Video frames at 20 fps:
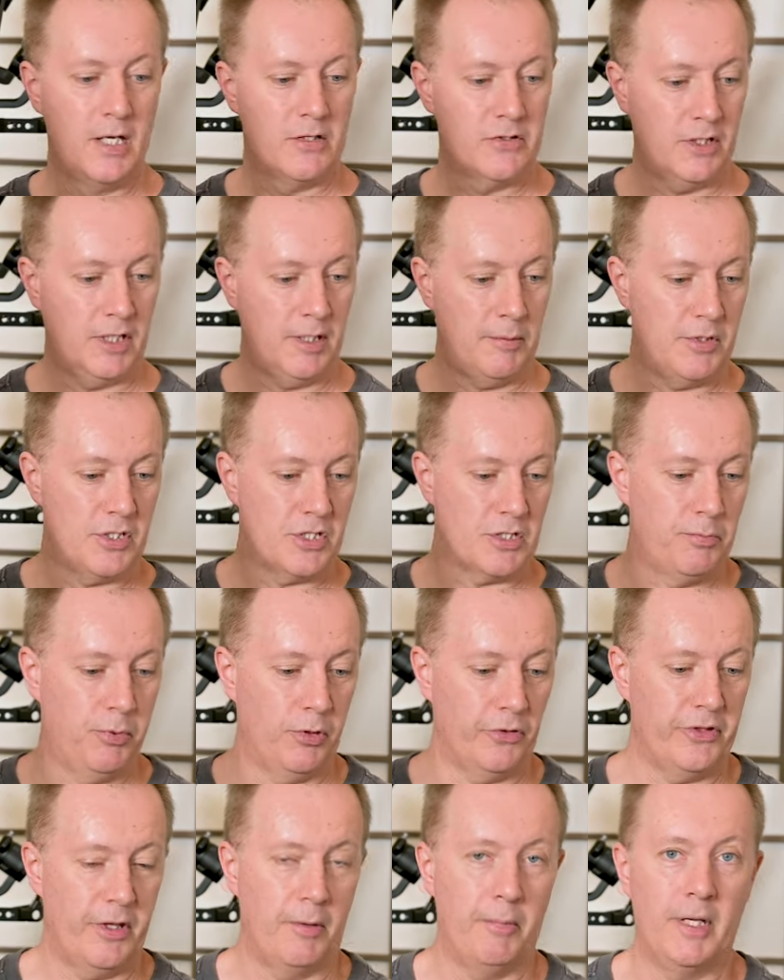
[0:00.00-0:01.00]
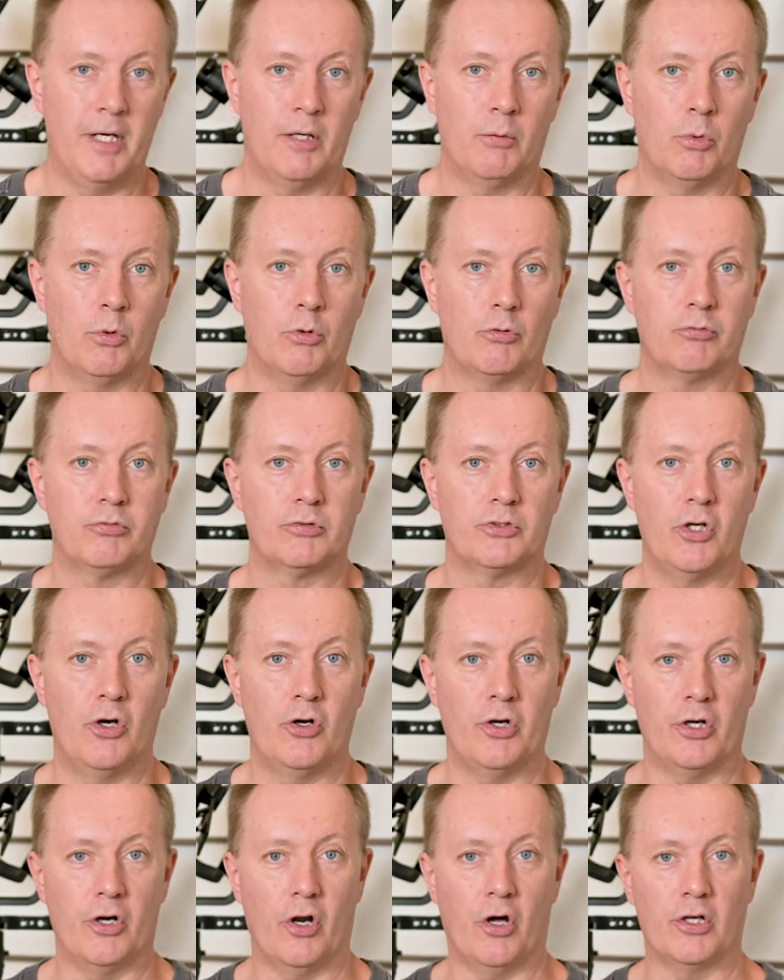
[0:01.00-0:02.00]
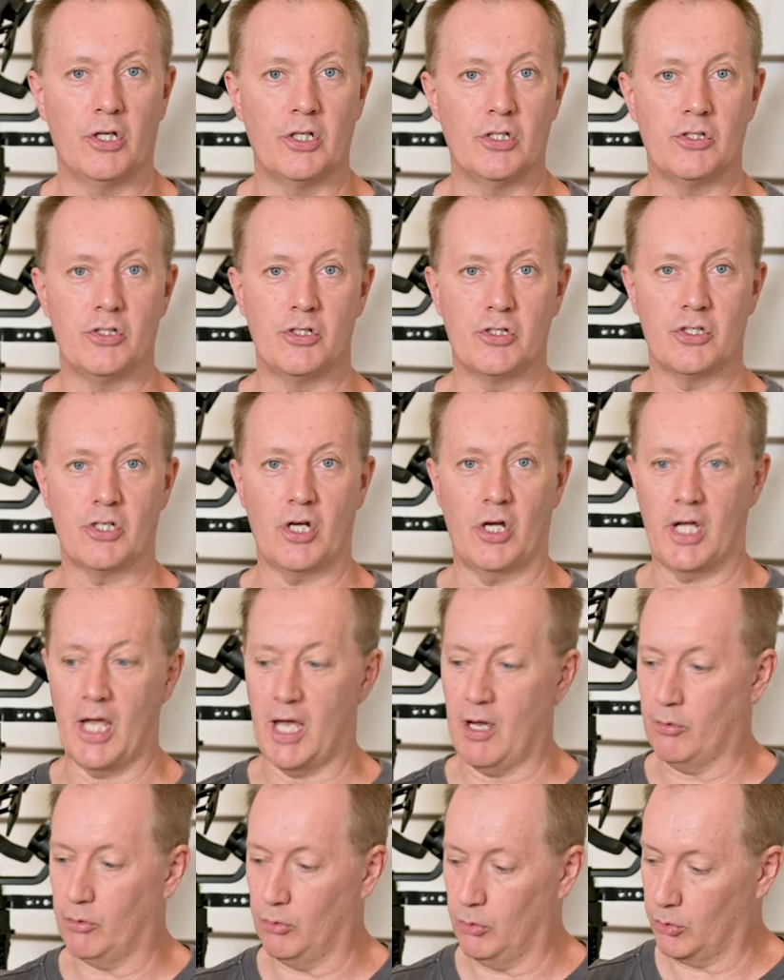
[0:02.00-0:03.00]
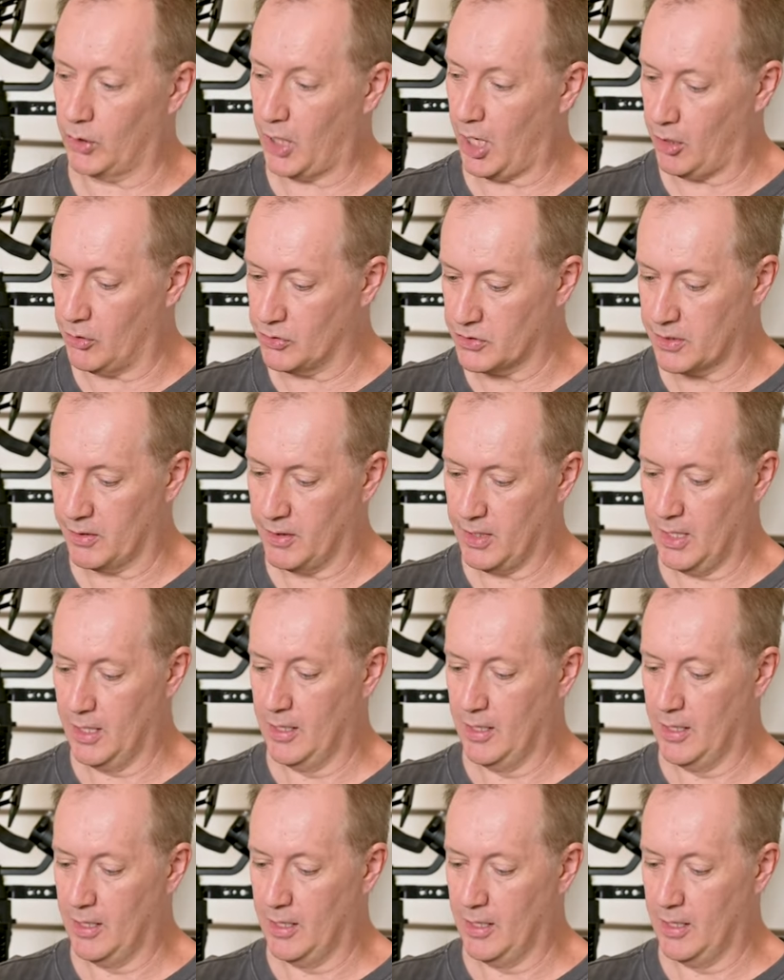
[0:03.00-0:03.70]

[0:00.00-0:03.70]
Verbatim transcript: So let me just put them in and we'll turn it on and just show you how it all goes.